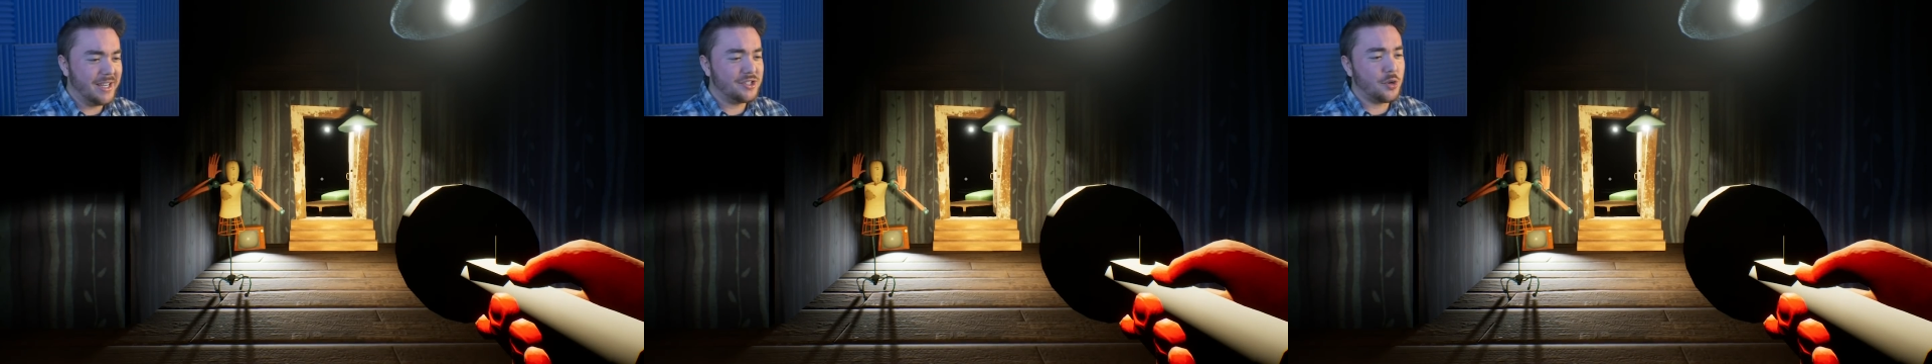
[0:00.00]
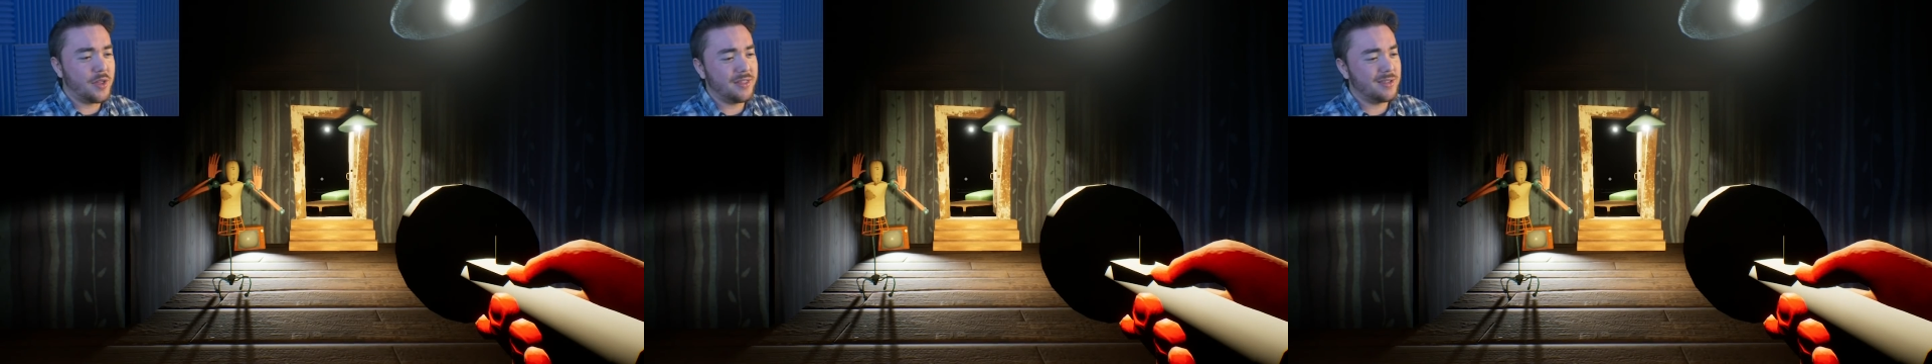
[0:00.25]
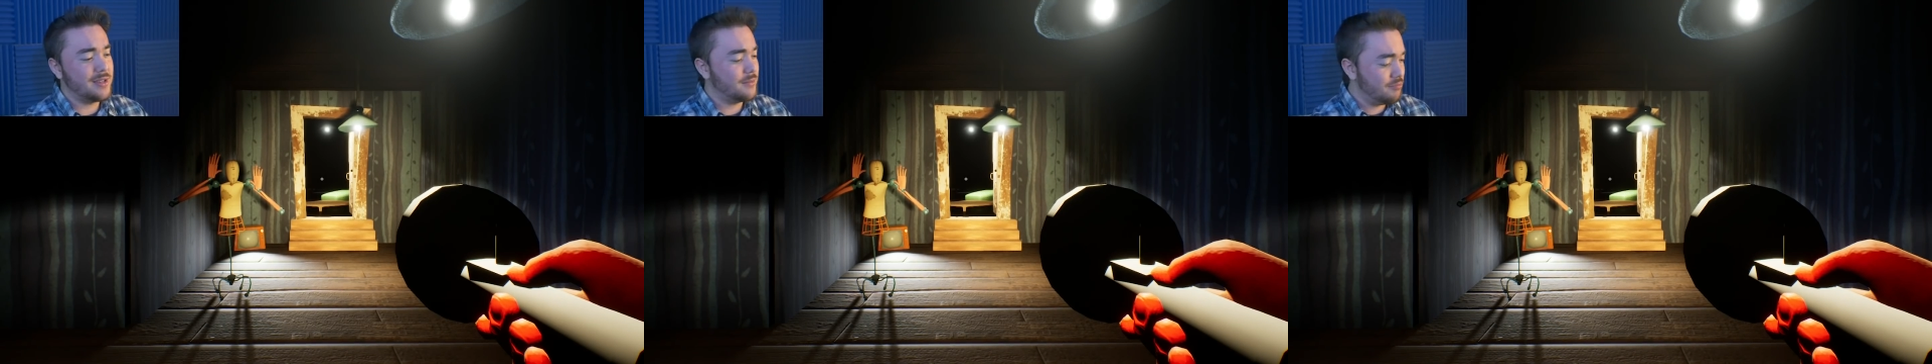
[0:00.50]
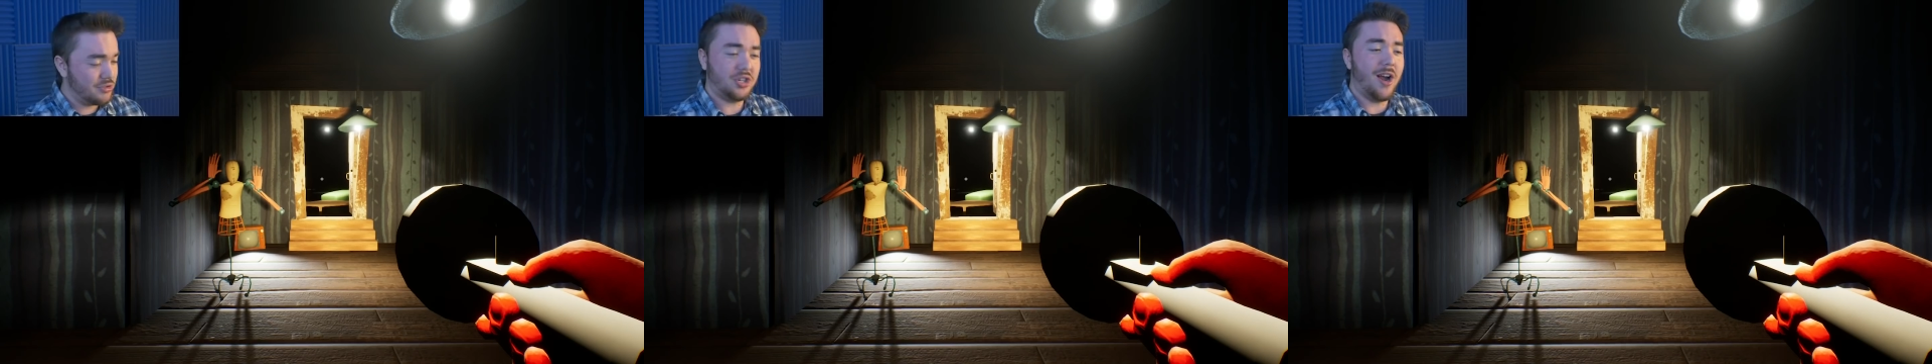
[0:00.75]
so that the
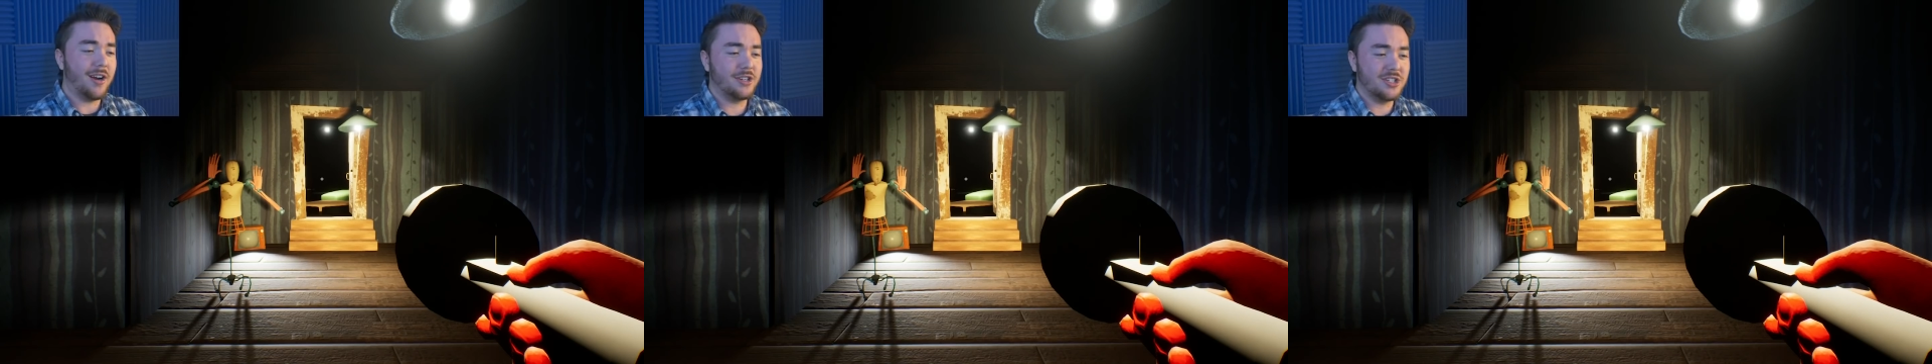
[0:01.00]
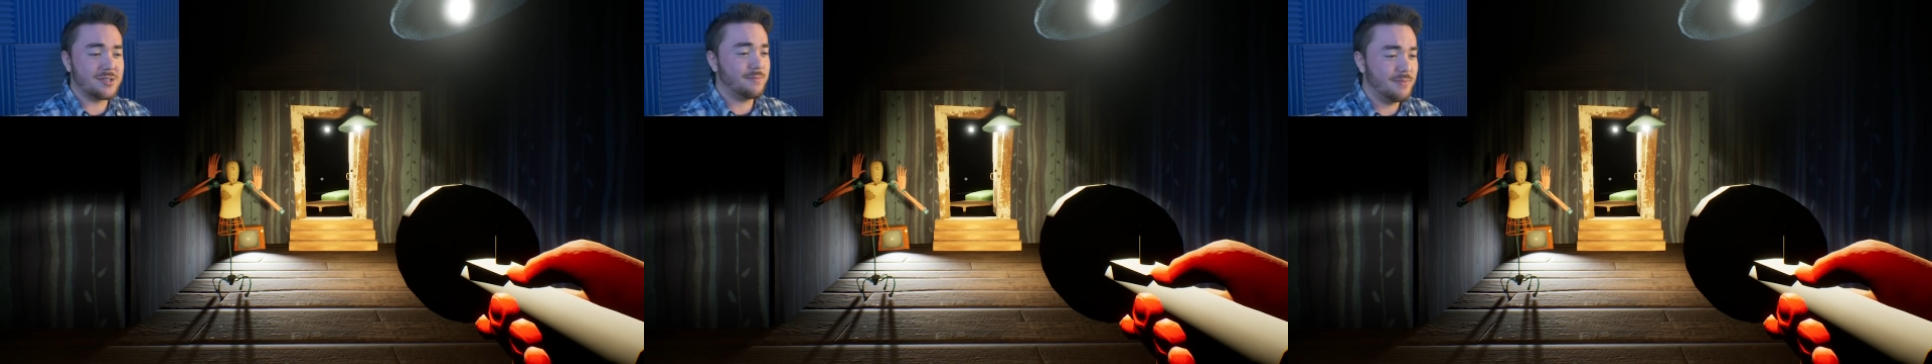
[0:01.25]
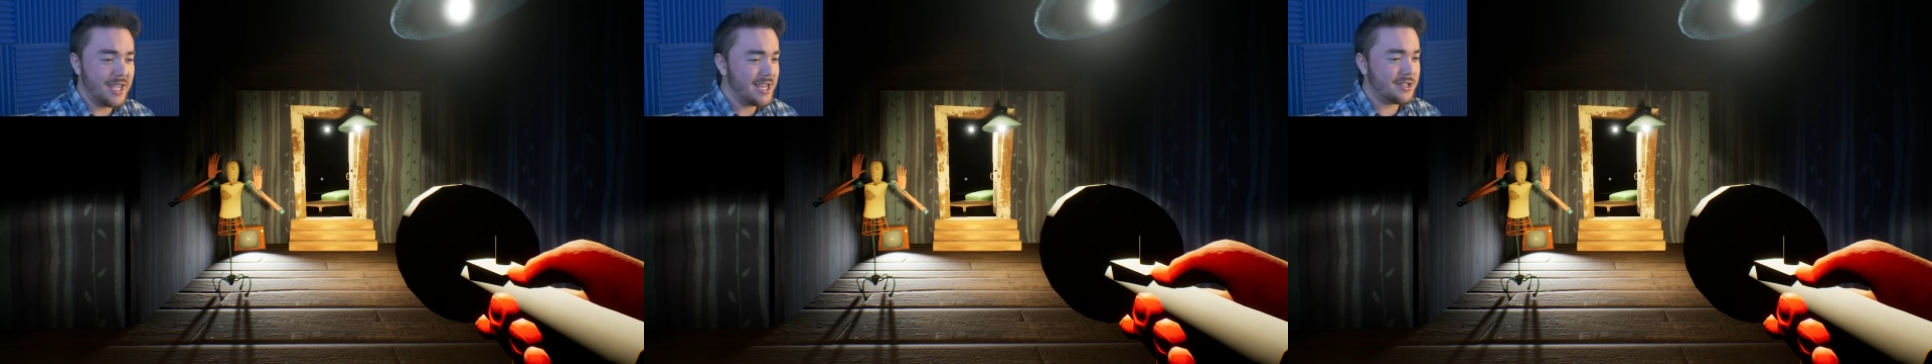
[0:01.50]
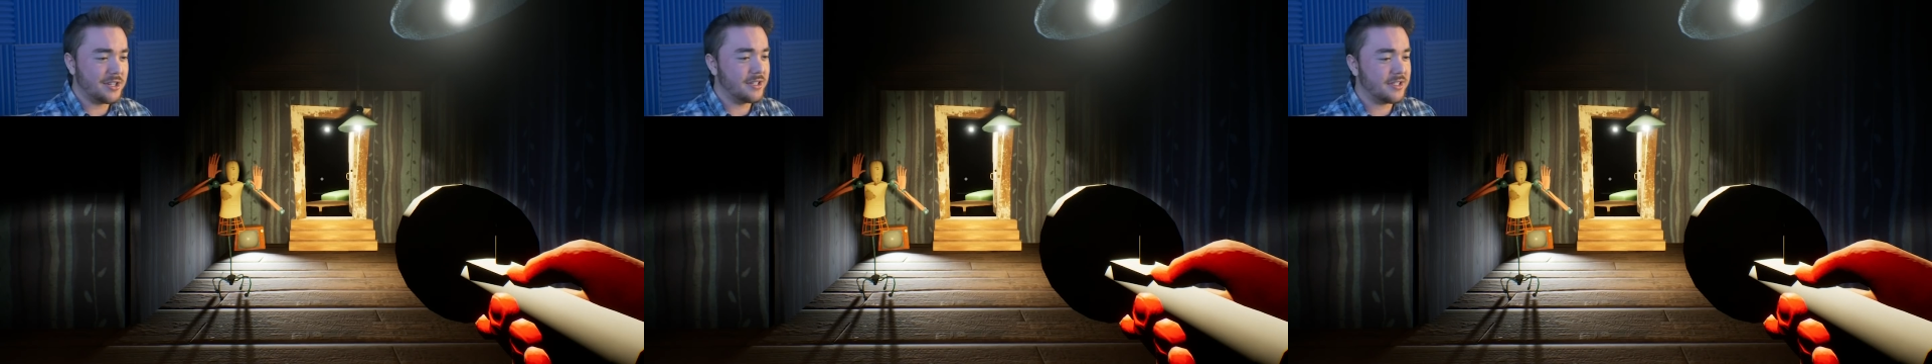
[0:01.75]
shark just
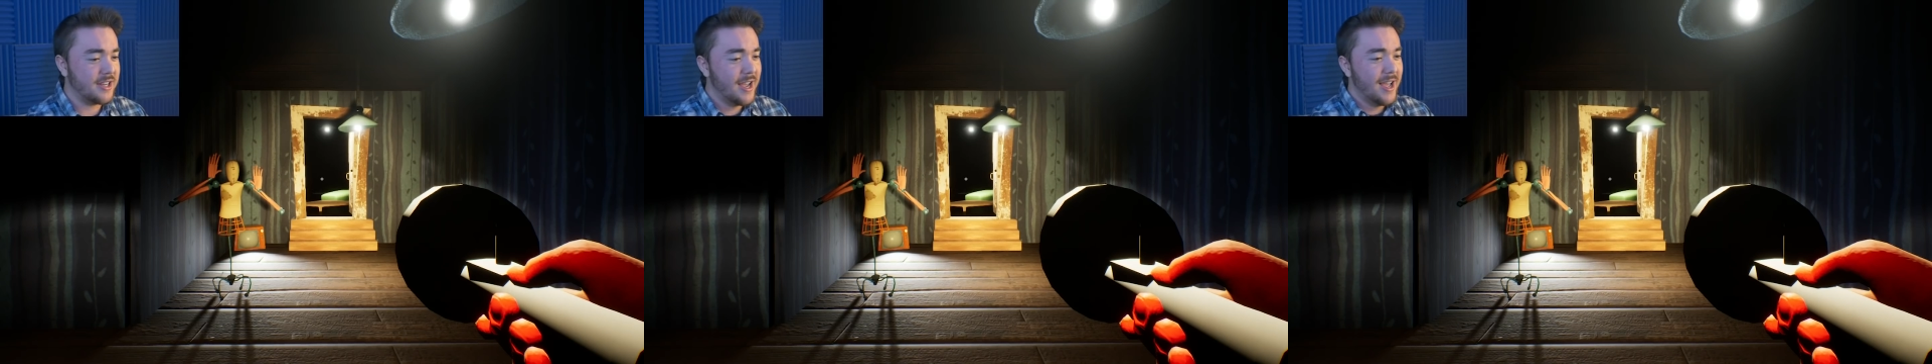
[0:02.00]
eats us.